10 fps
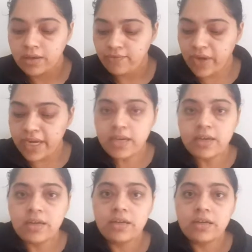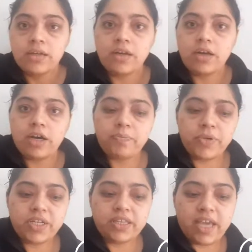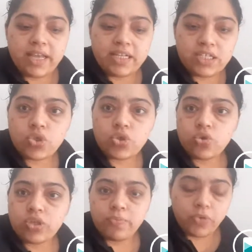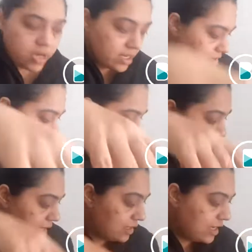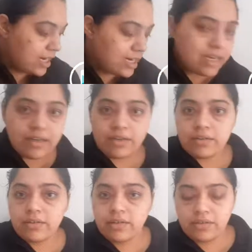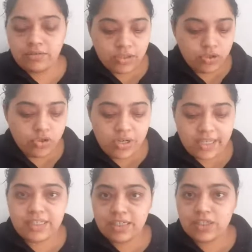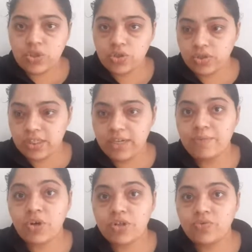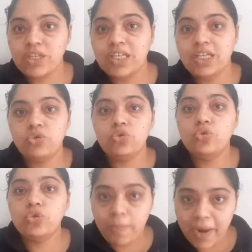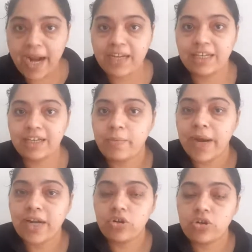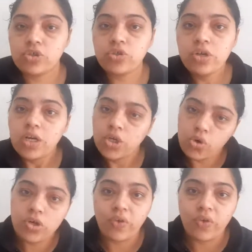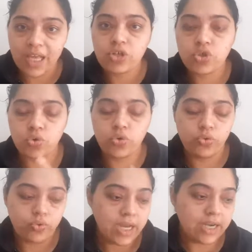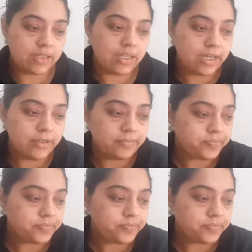Fine. Preeti, I'll just show the products at the end. Let's just see, because we need to do the practical part also. Don't worry, I'll show you at the end.